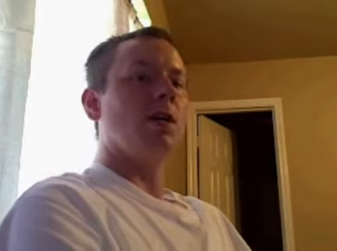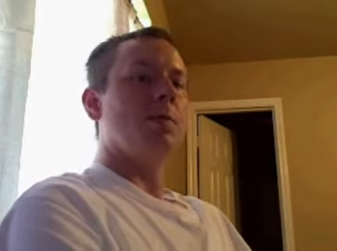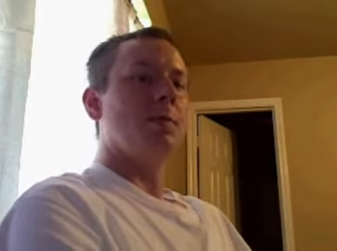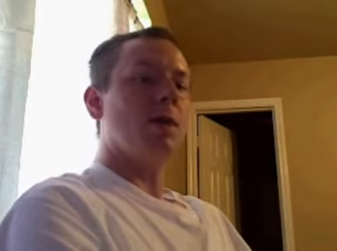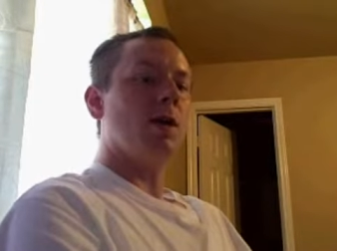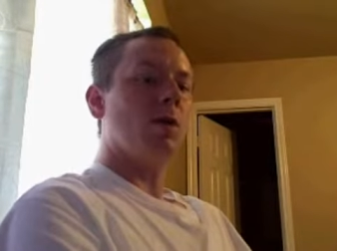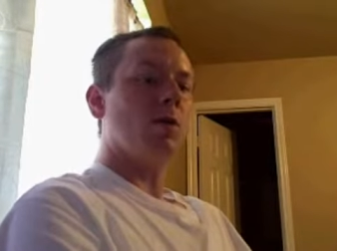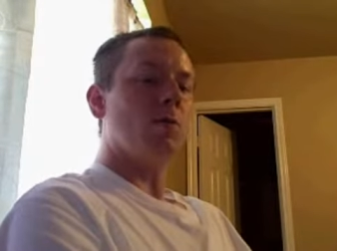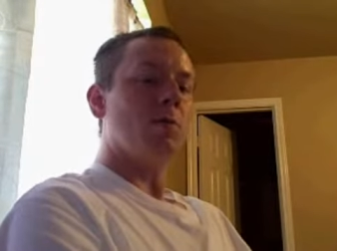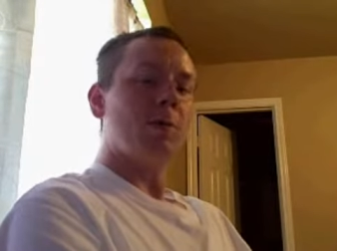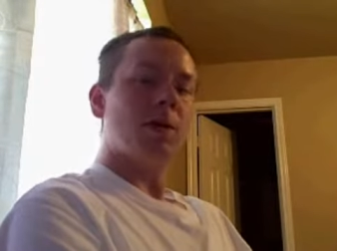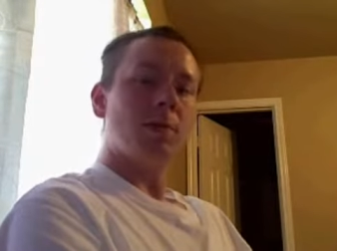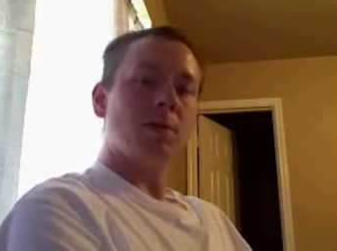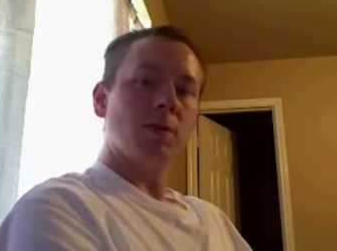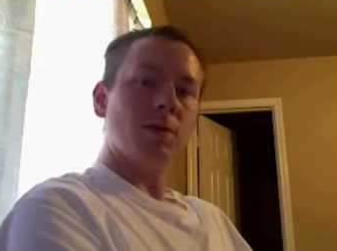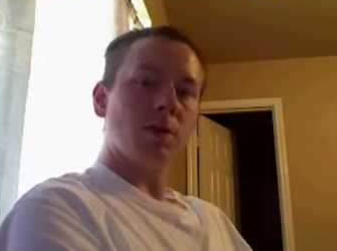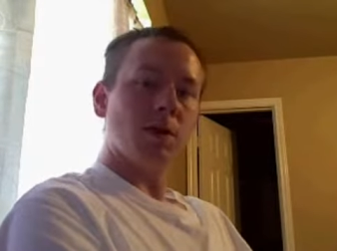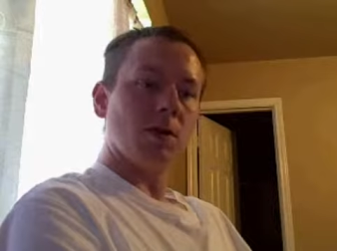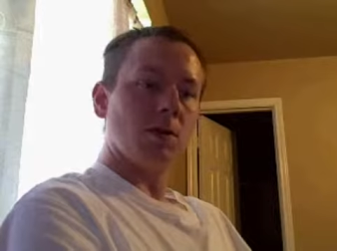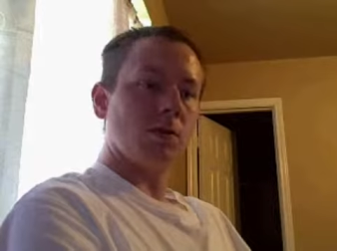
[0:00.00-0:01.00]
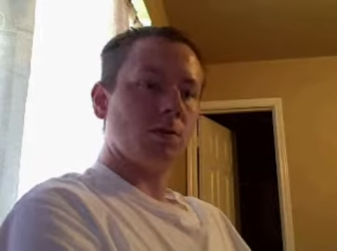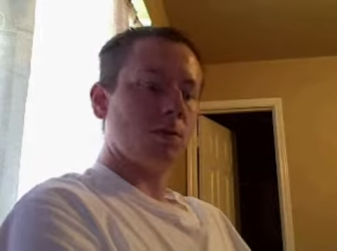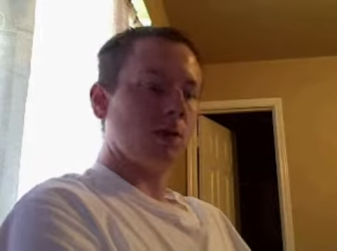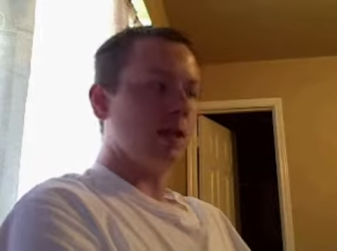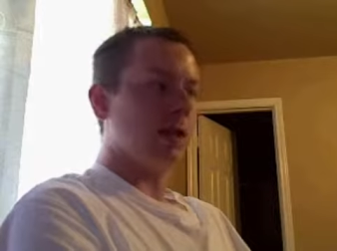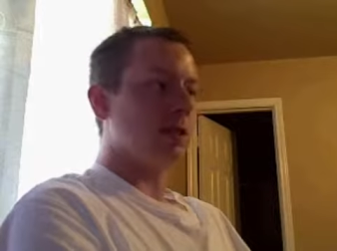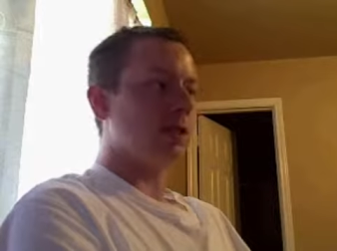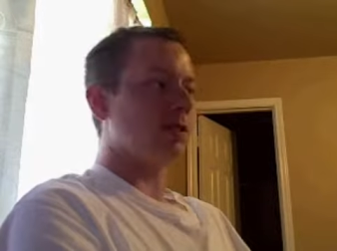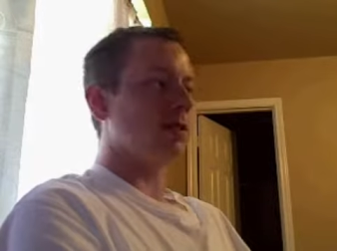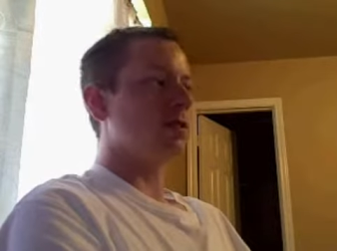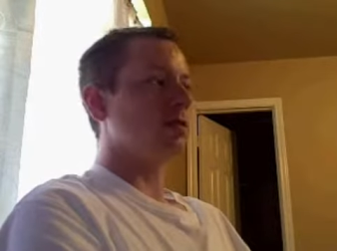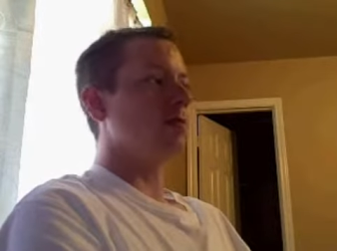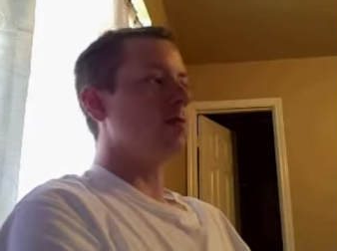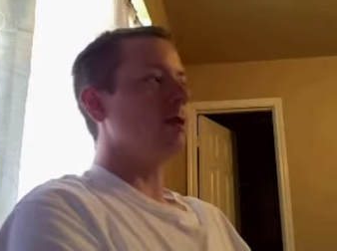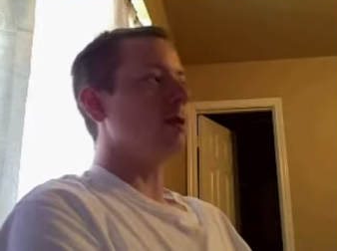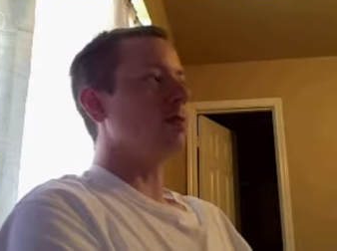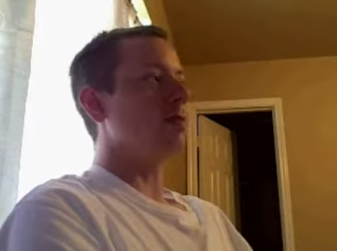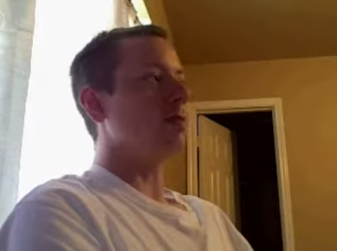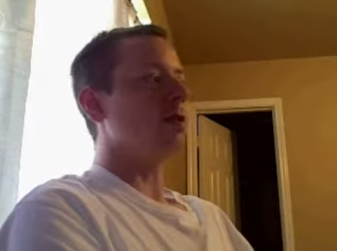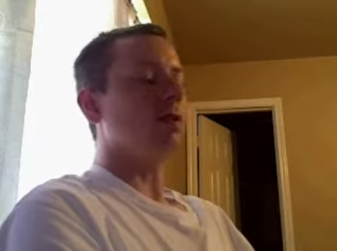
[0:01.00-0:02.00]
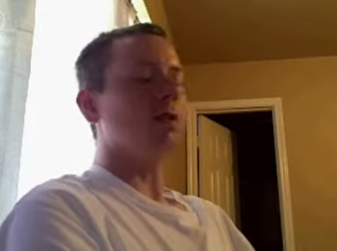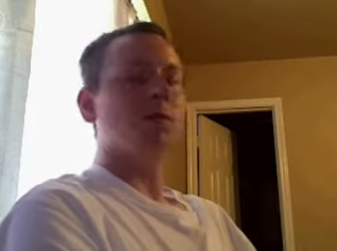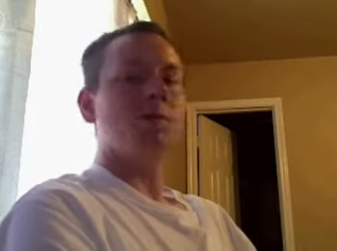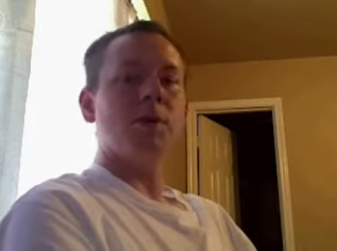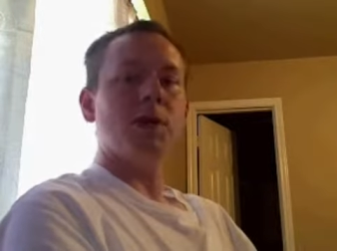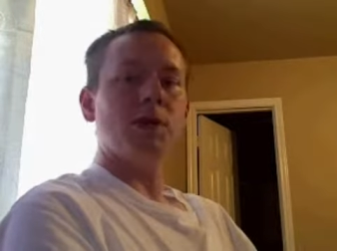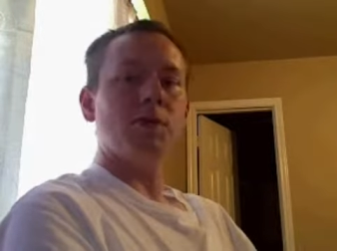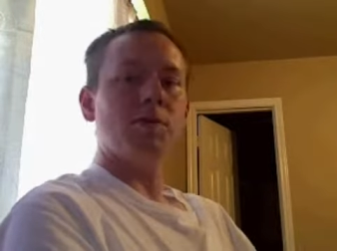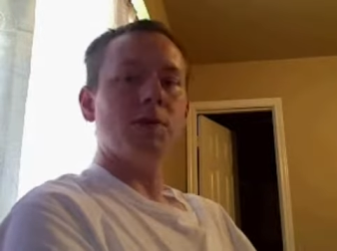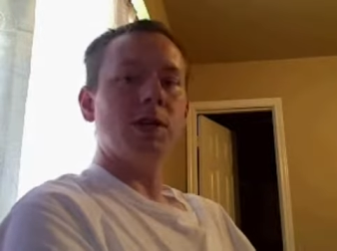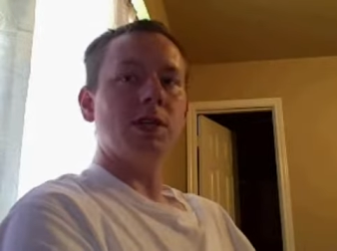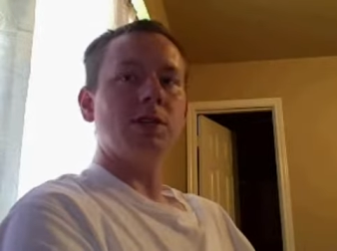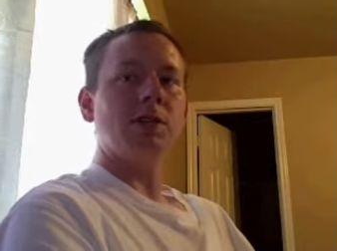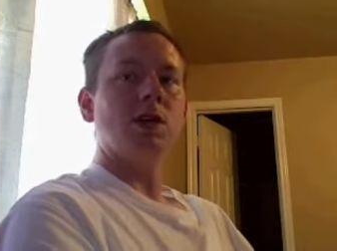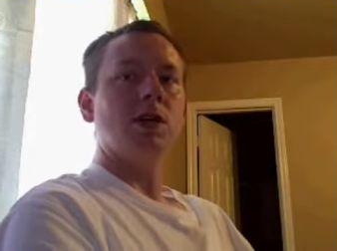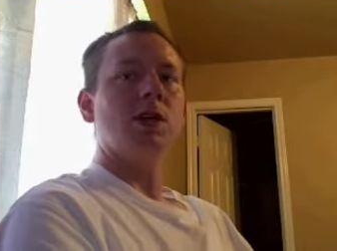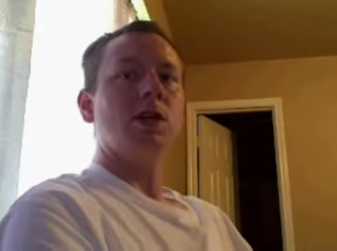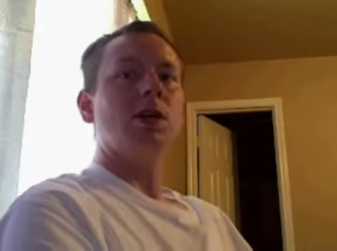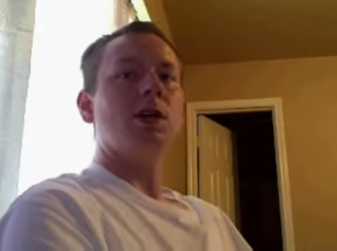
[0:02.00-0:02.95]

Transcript: No, people know the risks, people know the benefits,